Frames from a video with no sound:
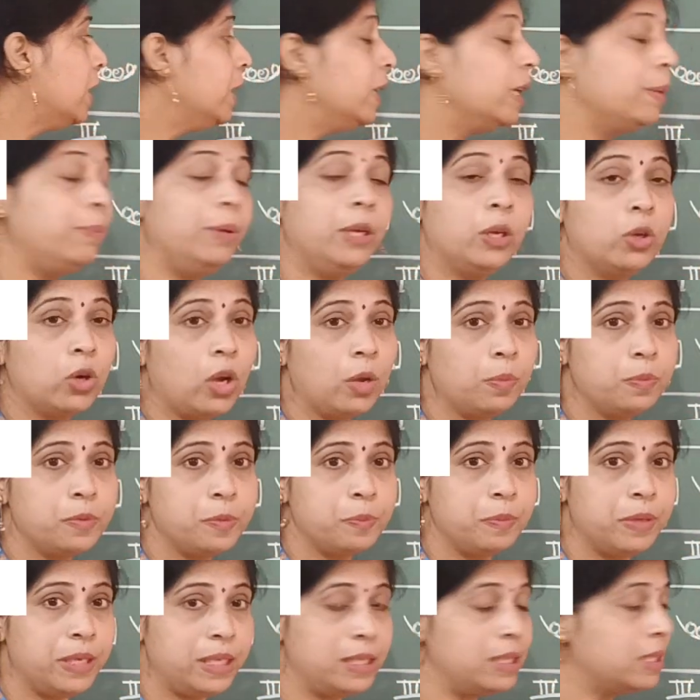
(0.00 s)
Rabi
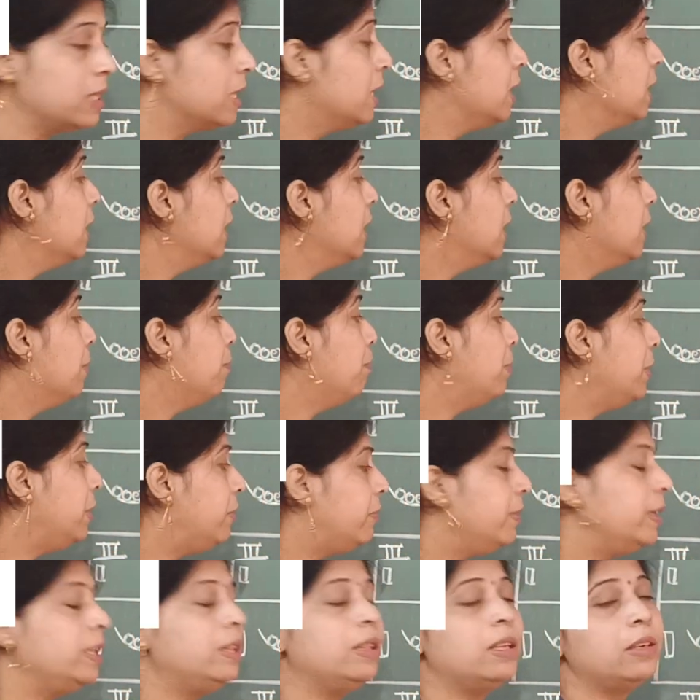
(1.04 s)
crops means
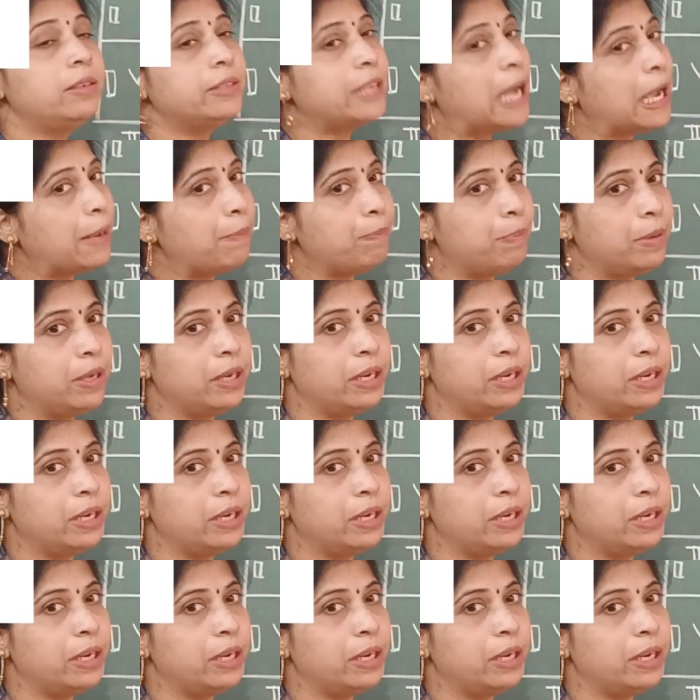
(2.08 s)
between the time